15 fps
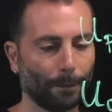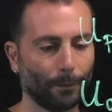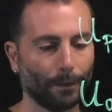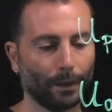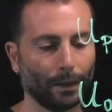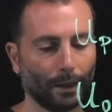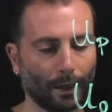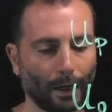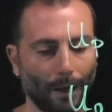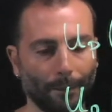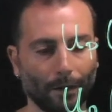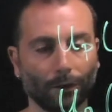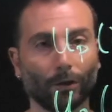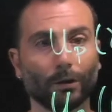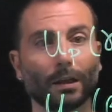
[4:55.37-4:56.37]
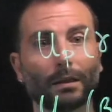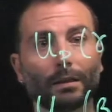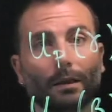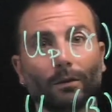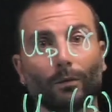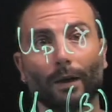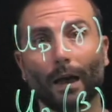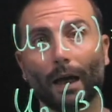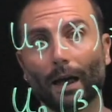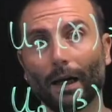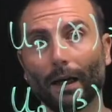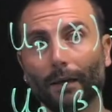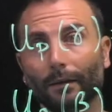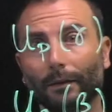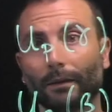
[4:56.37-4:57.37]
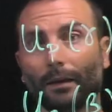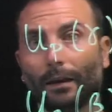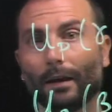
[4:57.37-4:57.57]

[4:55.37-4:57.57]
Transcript: to the Hamiltonian that we have